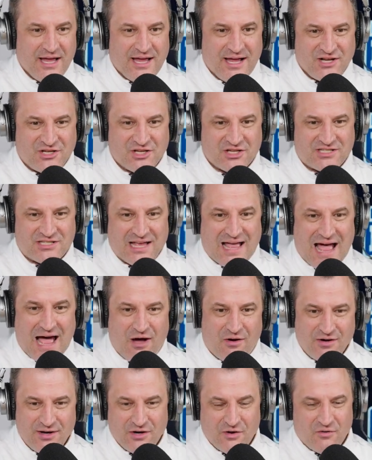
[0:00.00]
It's just
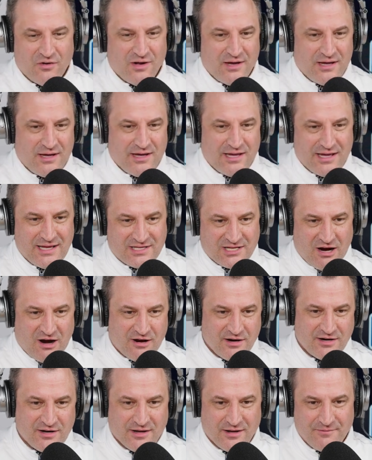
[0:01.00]
it's
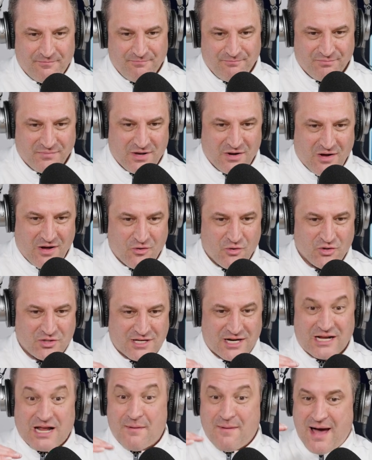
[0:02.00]
hard to, who's
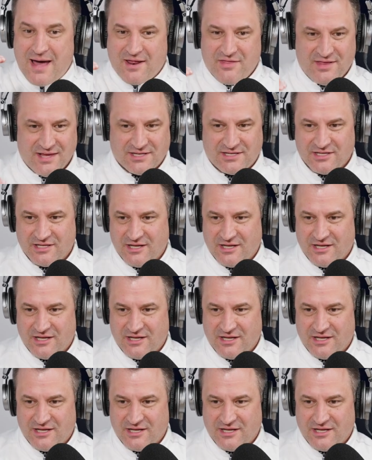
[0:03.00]
going to come out of this?